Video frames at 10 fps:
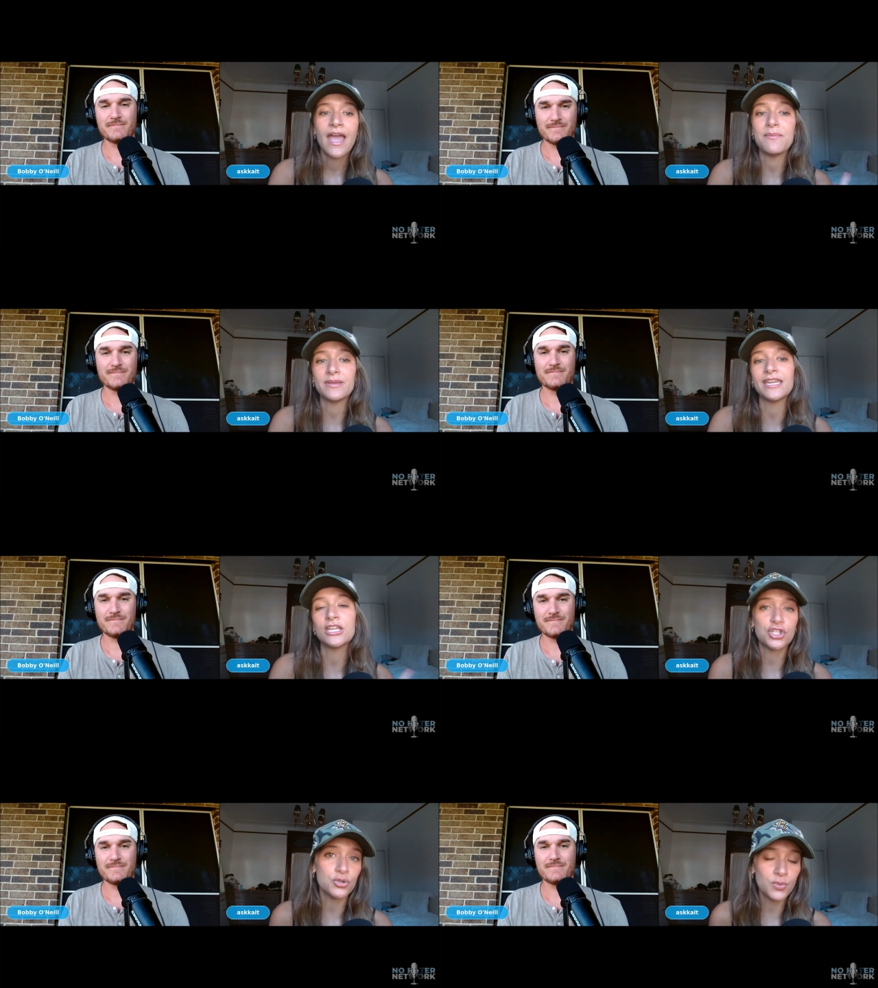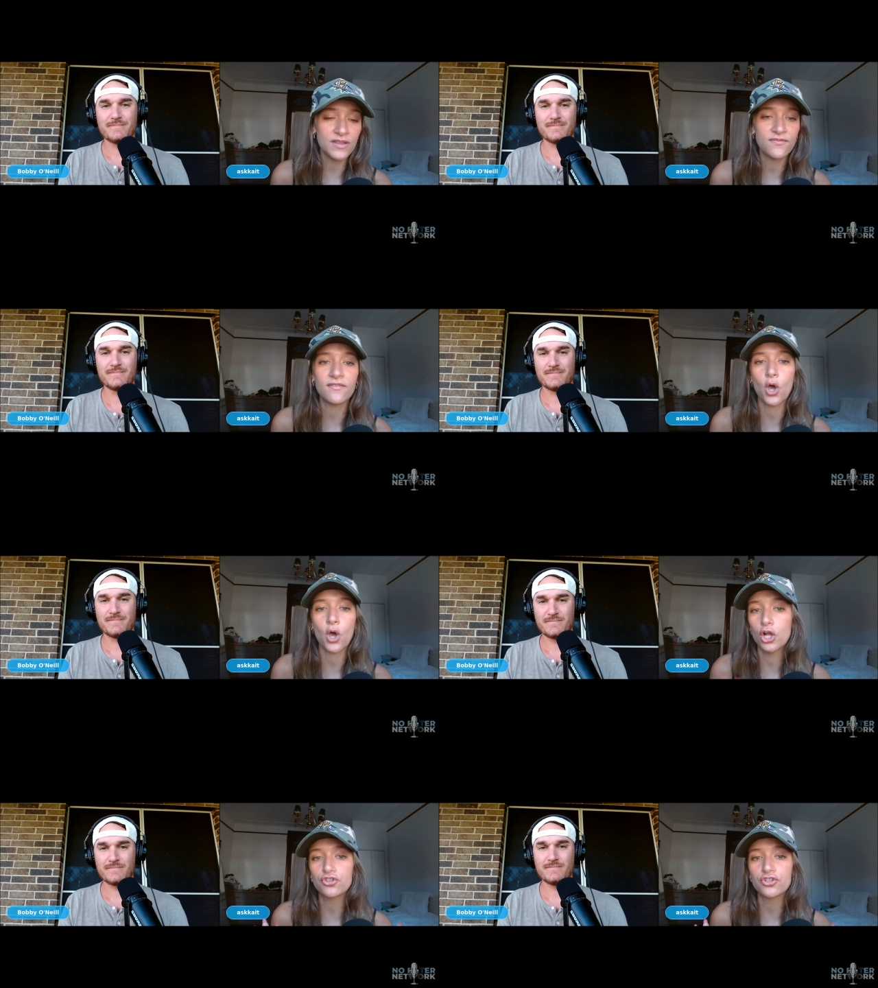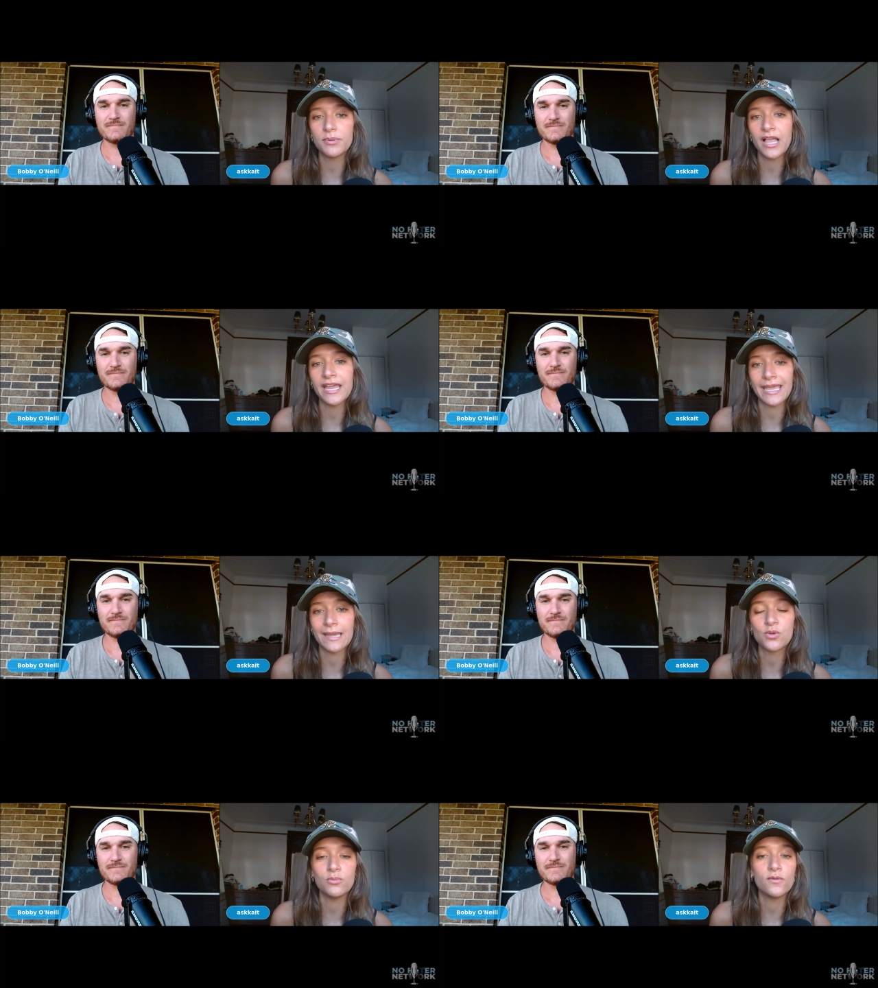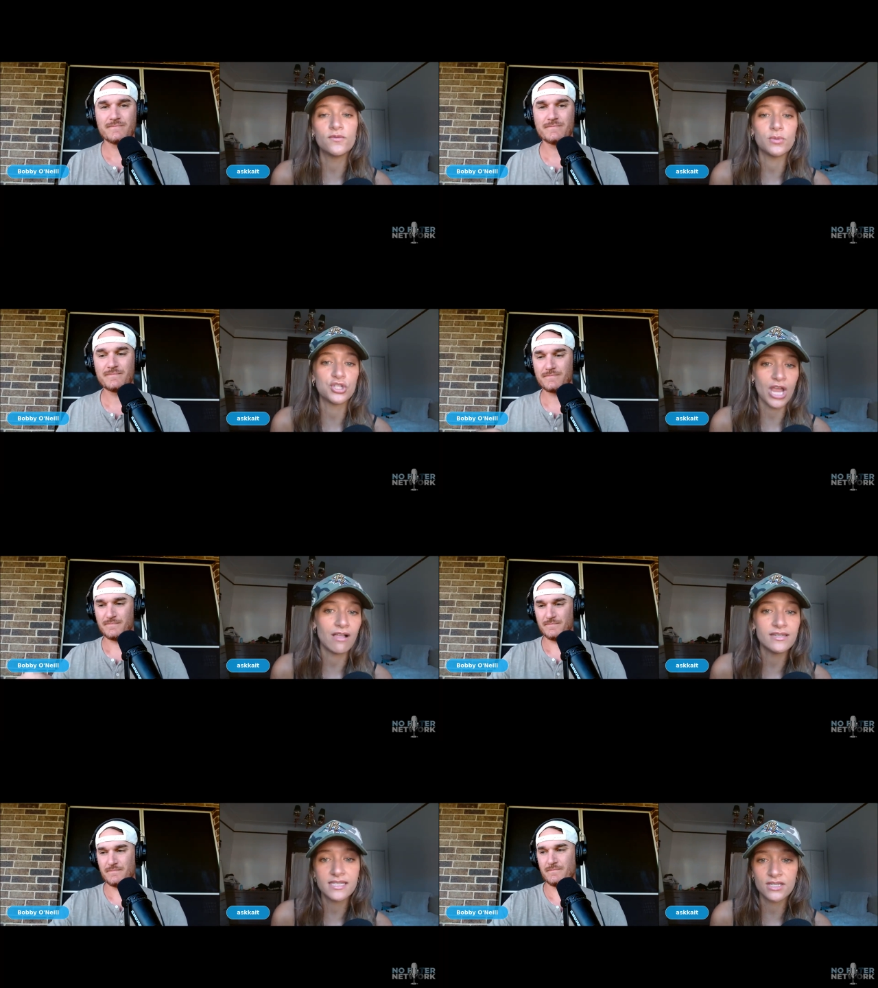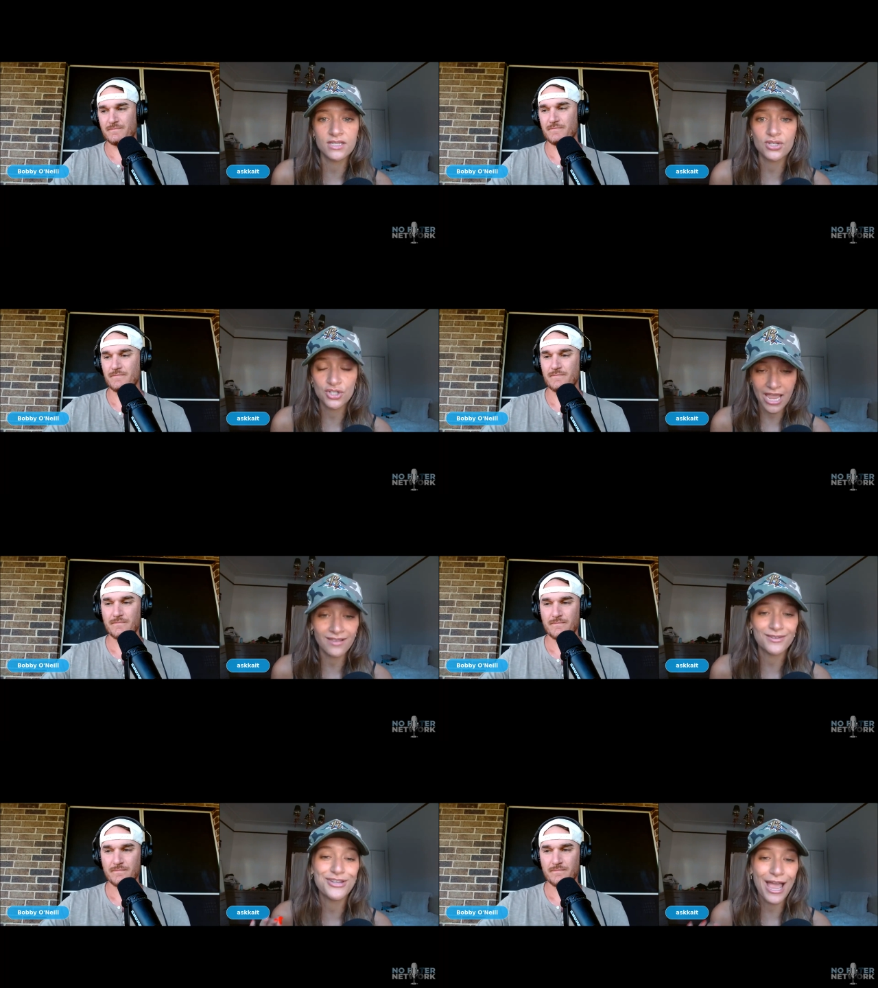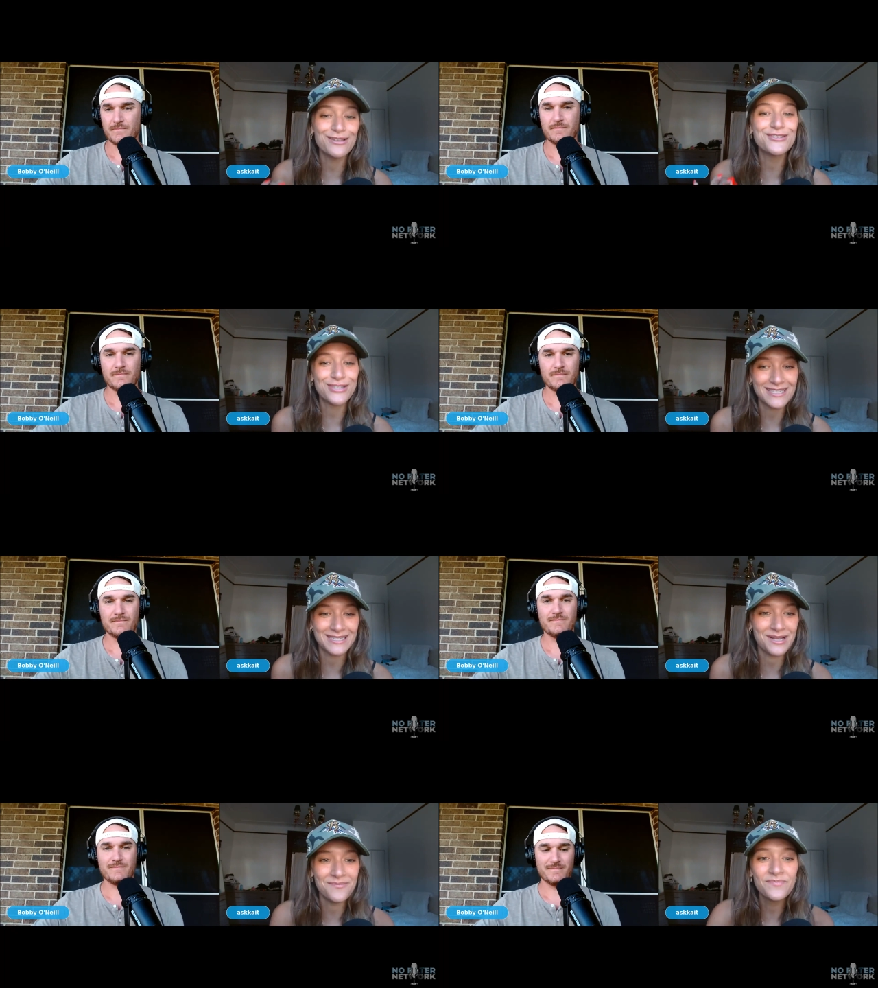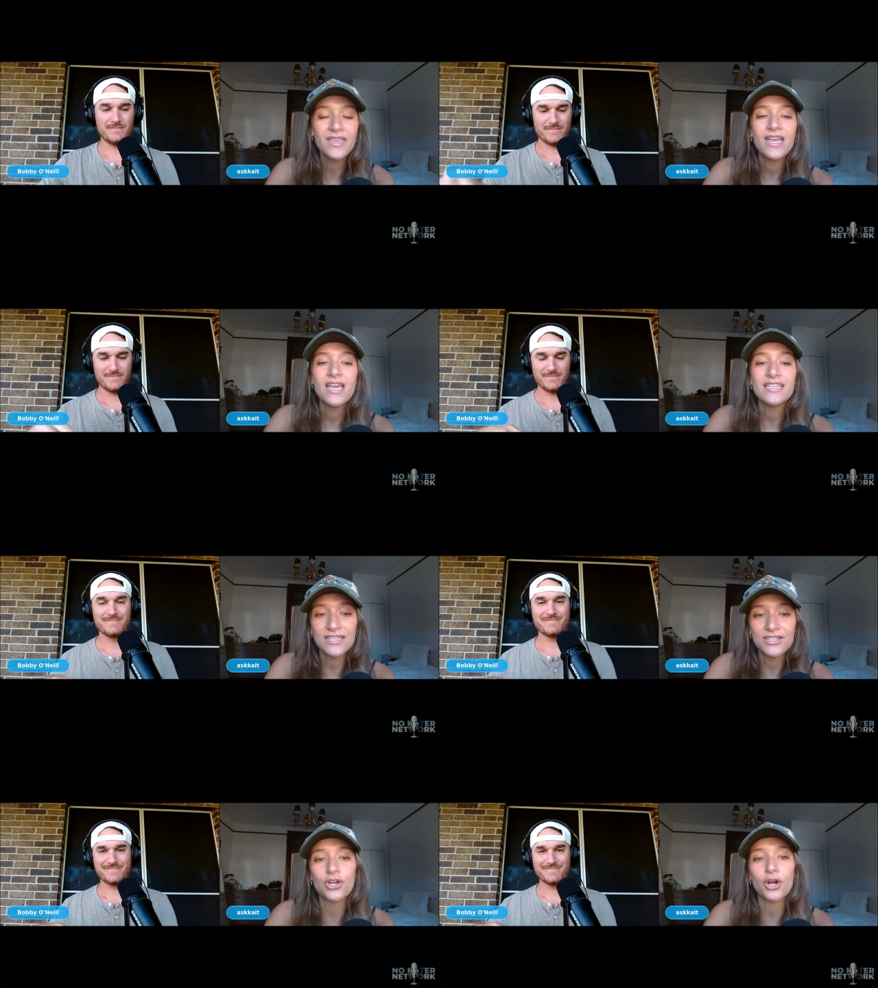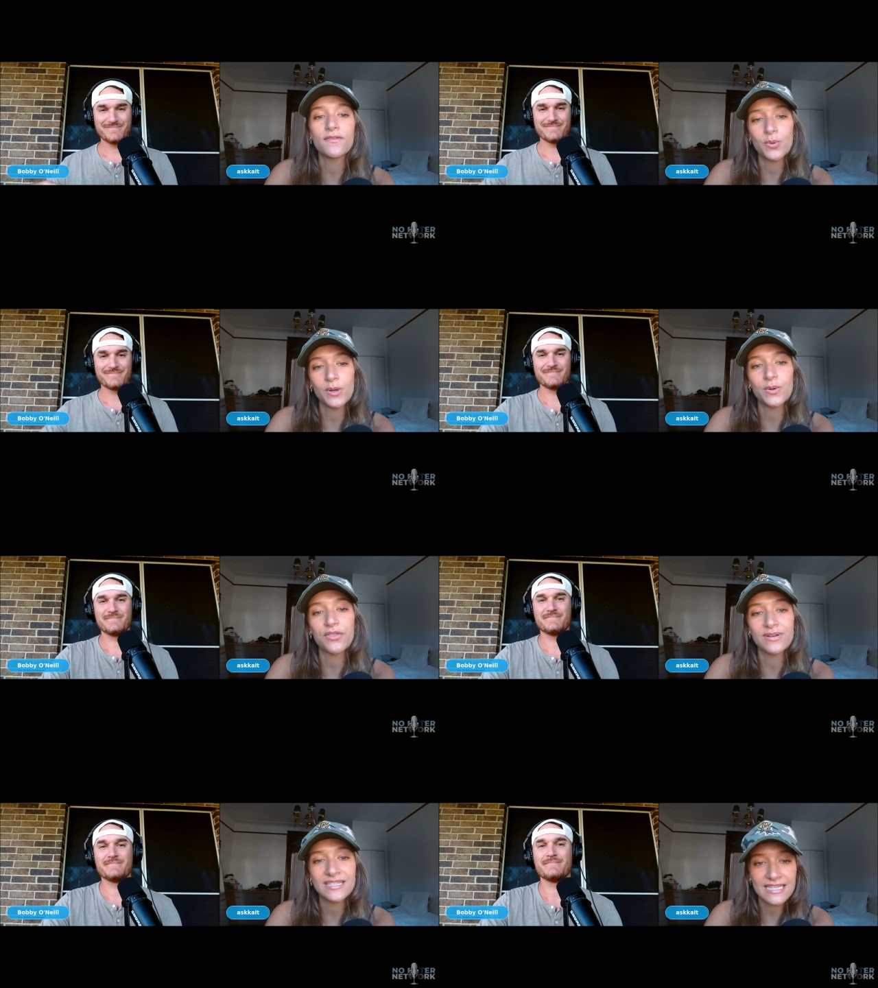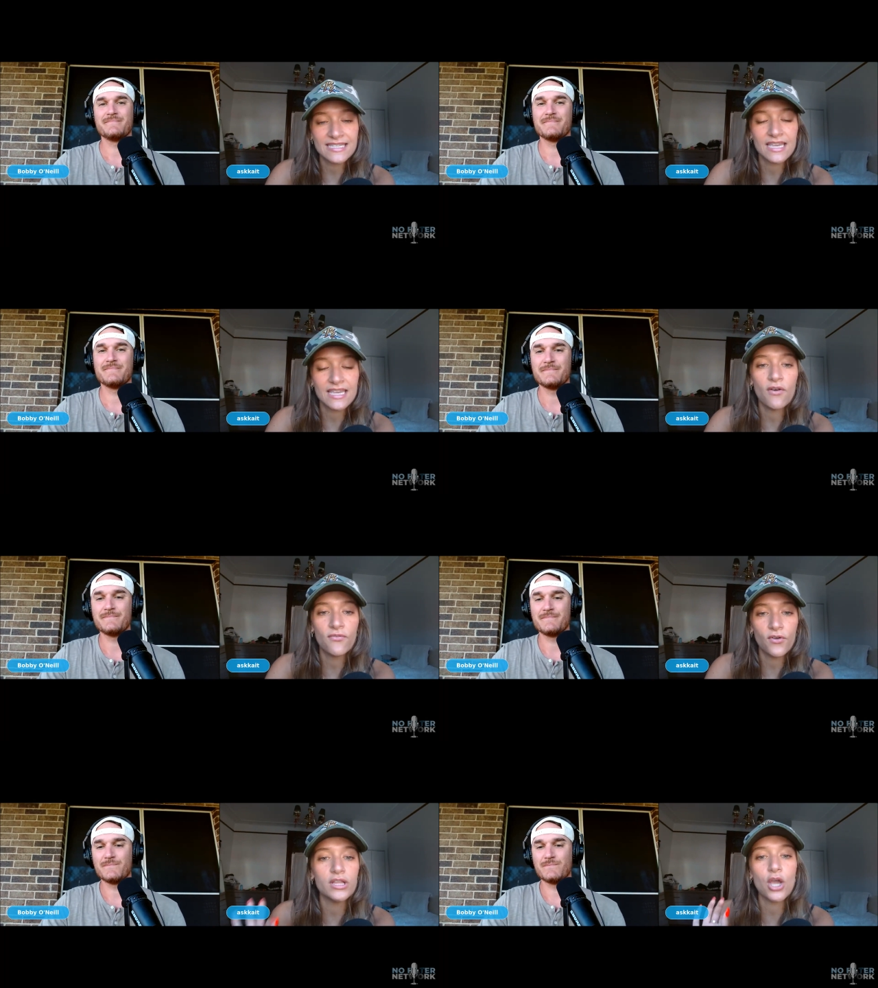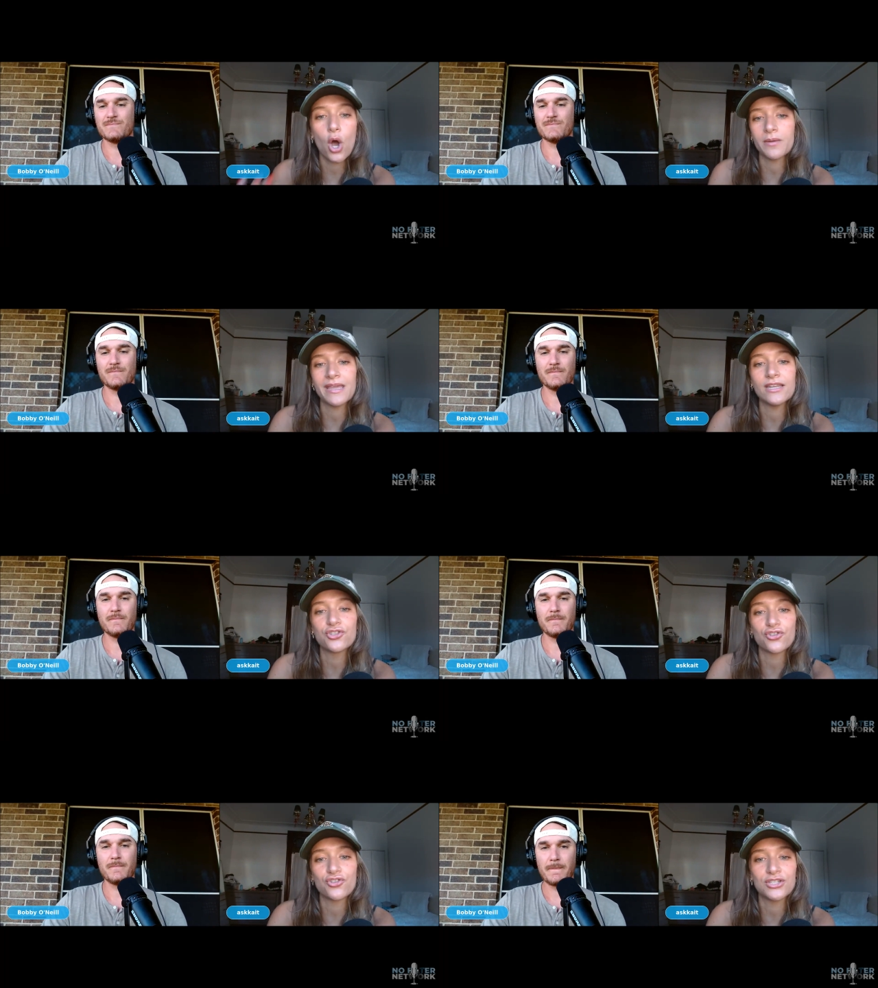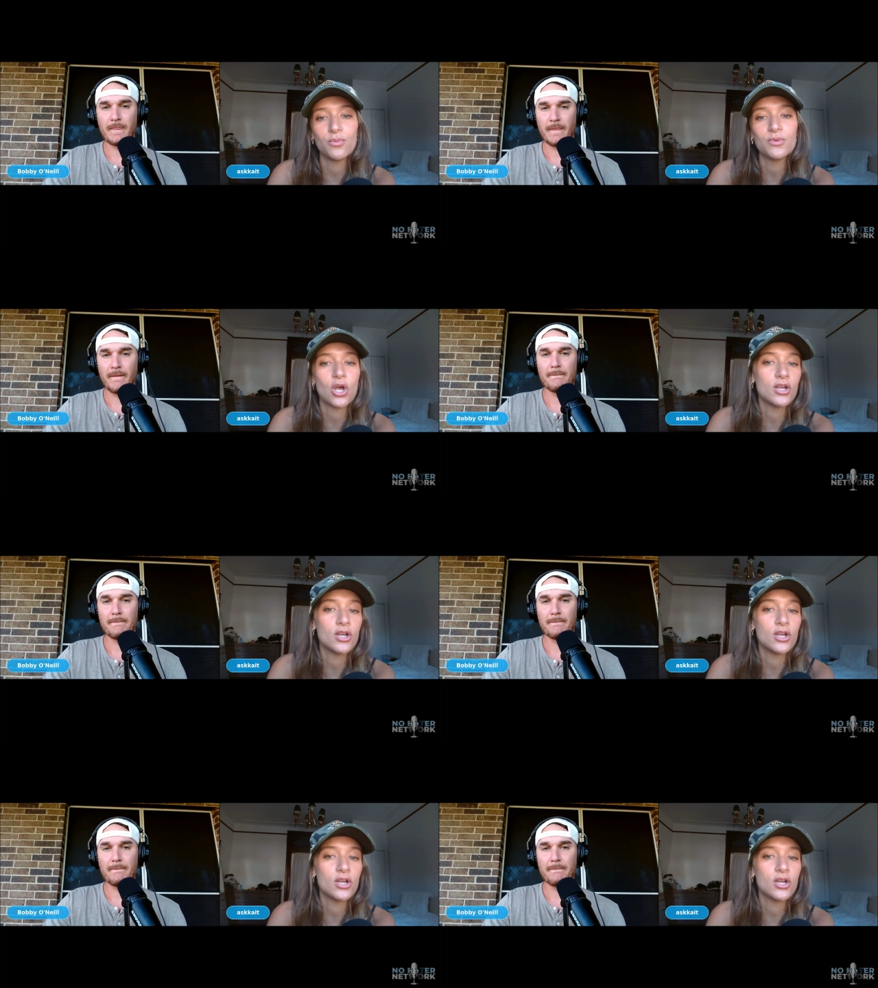Speaker 1: And beginning June 25th, all AAA games will move to a challenge challenge system. Since the start of the 2023 season, a fully automated strike zone was